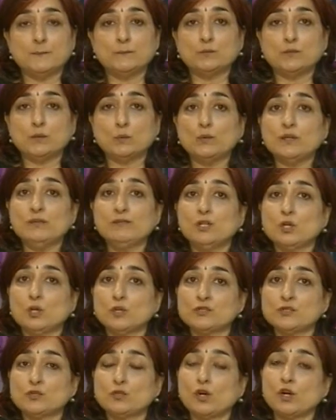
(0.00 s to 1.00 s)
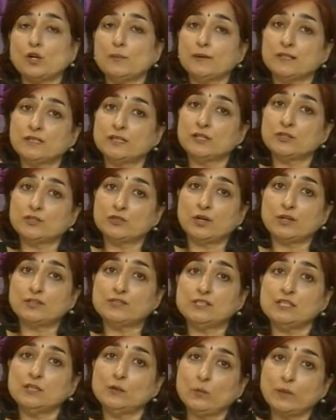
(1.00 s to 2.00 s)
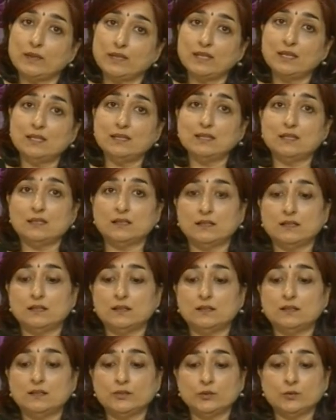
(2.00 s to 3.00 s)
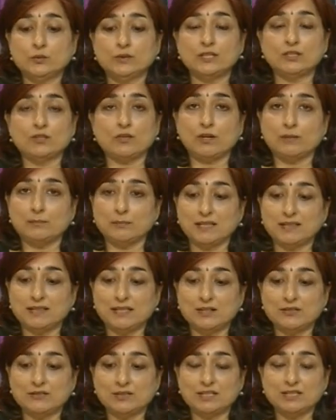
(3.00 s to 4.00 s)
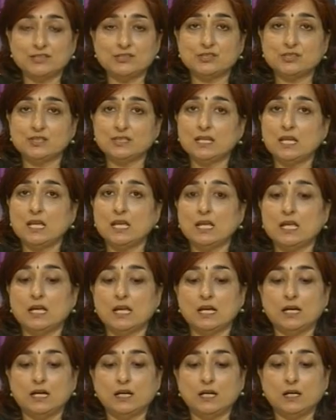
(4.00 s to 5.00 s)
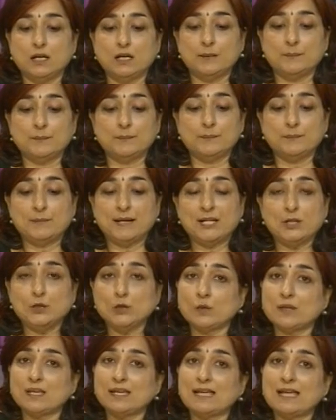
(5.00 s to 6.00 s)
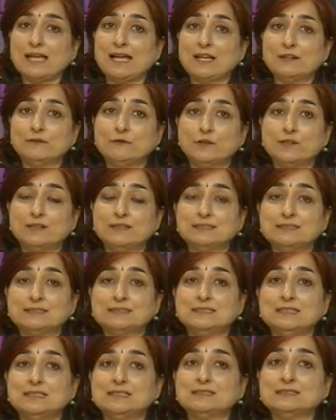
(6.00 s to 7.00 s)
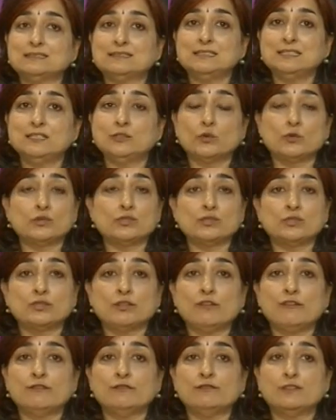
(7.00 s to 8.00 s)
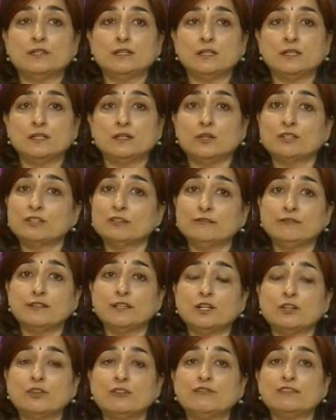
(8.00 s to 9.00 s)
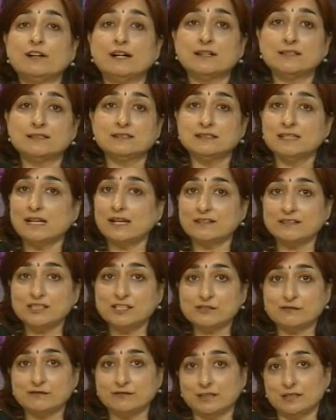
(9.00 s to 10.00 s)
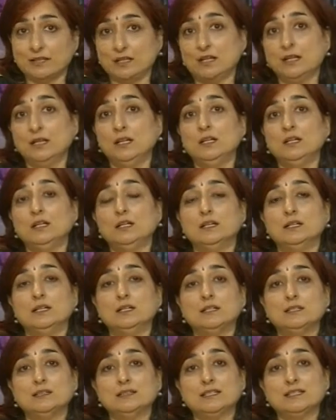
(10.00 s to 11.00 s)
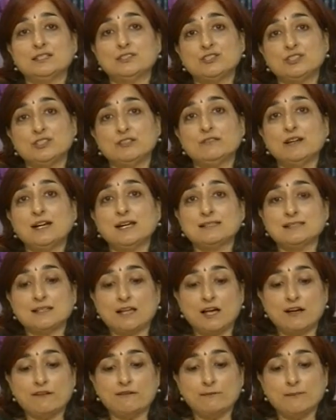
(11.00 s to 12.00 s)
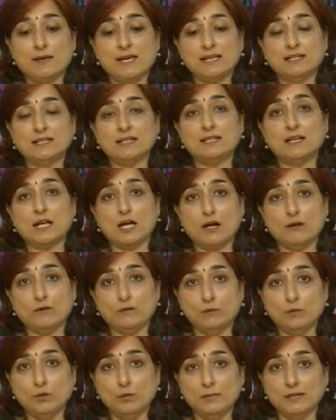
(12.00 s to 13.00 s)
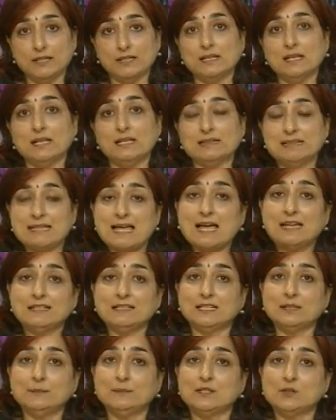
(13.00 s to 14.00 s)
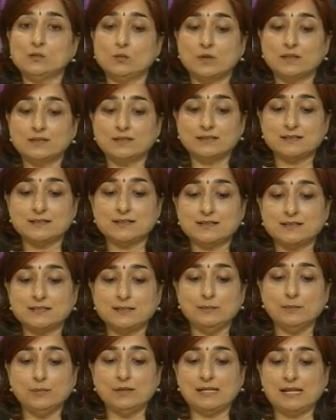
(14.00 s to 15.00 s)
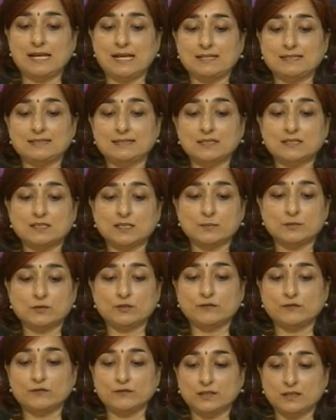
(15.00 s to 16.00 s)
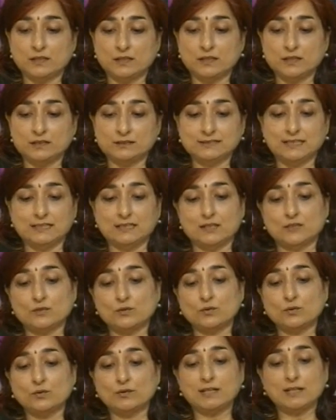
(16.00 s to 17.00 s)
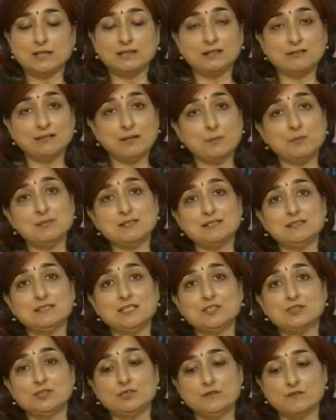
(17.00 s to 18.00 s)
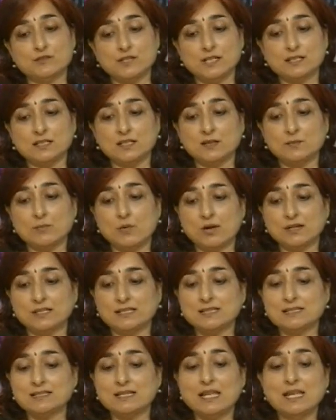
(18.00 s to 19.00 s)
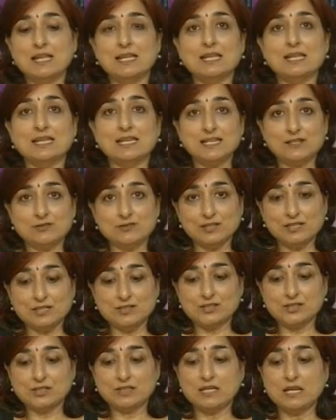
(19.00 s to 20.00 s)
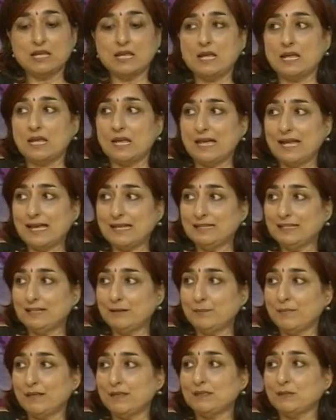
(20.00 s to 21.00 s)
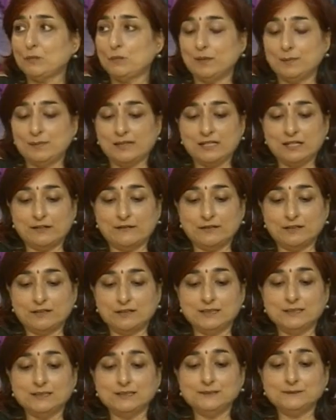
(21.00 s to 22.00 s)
We will also talk about androgyny within the unit on myth and religion, by looking at, for instance, the notion of or the figure of Ardhanarishwara, that is Shiva as half man and half woman. That image, what does it symbolize in terms of gender? So the representation of gendered bodies in religion and in myth will be covered here.